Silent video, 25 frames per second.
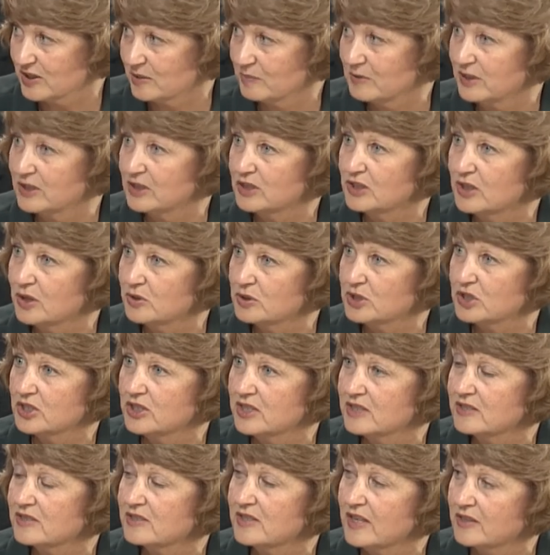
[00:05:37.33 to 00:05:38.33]
I mean, the notion
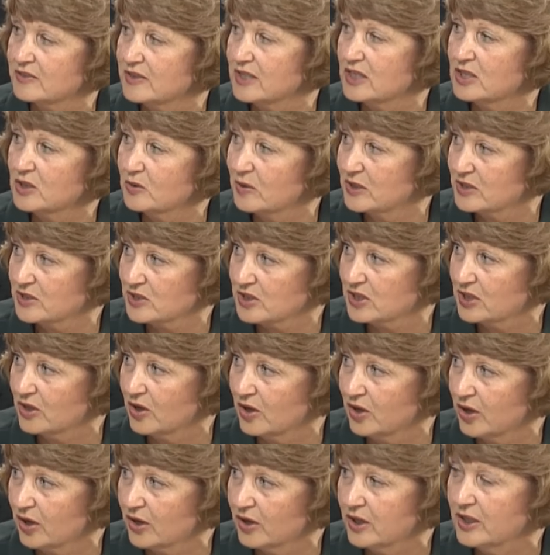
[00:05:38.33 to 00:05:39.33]
is that the
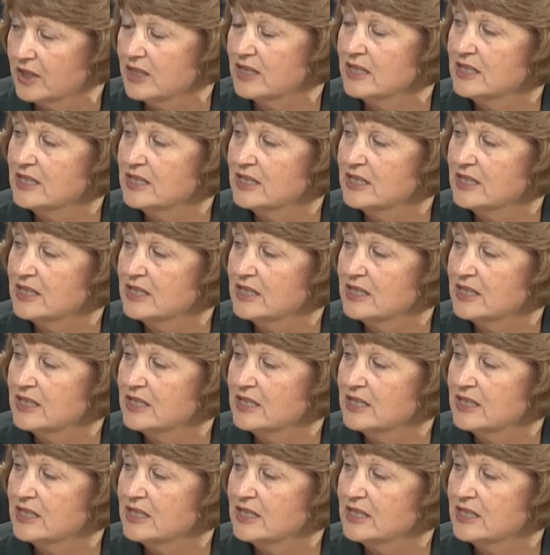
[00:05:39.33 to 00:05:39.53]
USTR